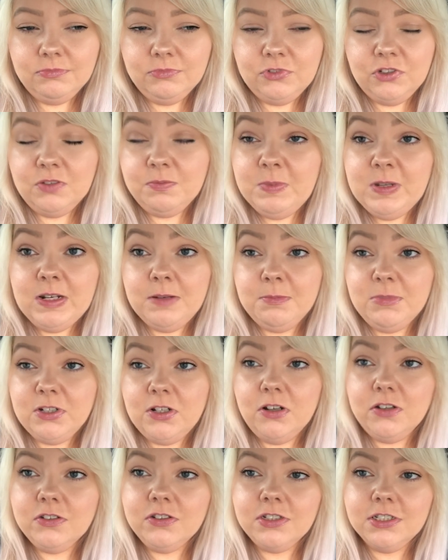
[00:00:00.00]
just been at my
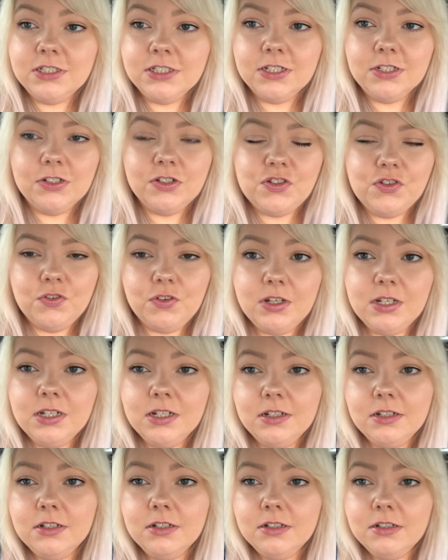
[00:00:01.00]
doctor's surgery,
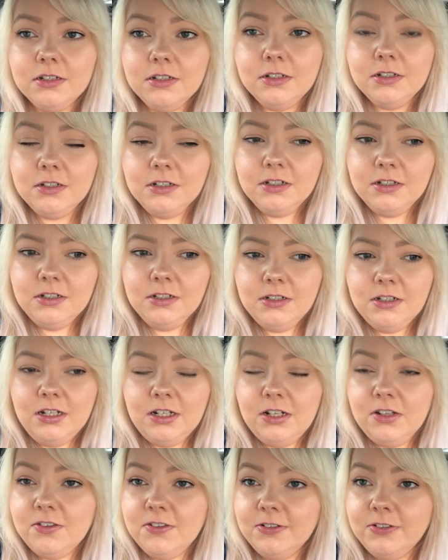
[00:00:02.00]

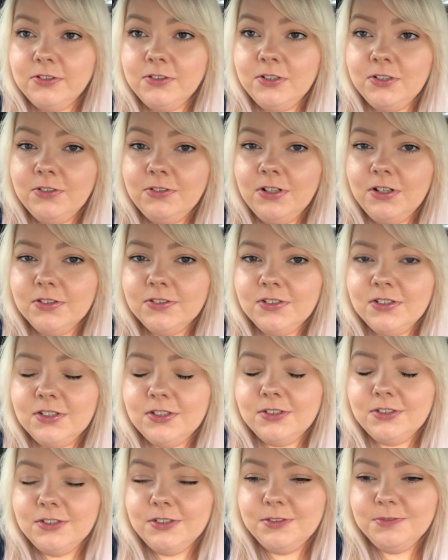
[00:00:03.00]
and I saw 2
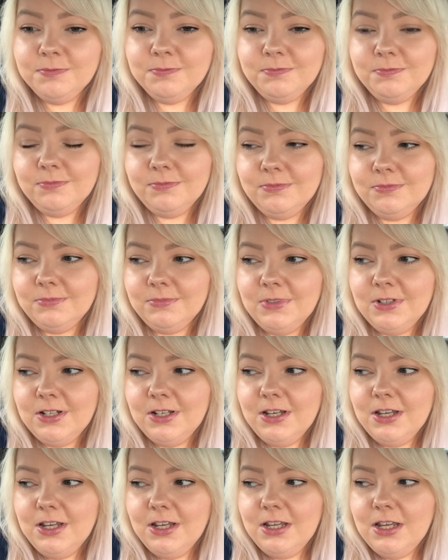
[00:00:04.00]
doctors.
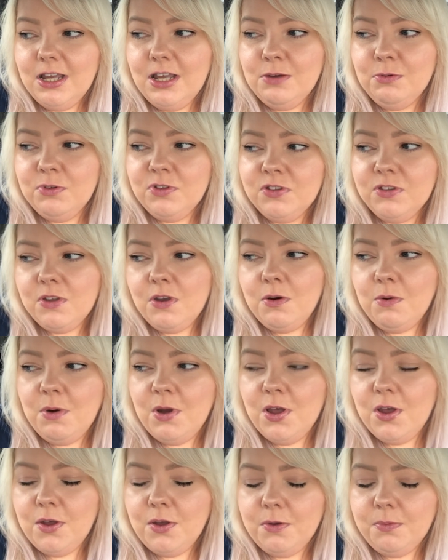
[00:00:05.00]
It was so,
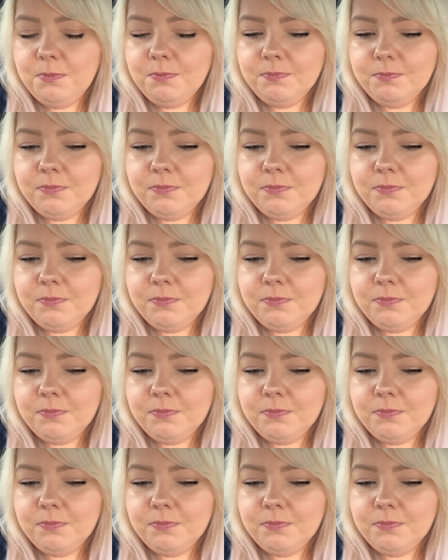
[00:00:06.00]
I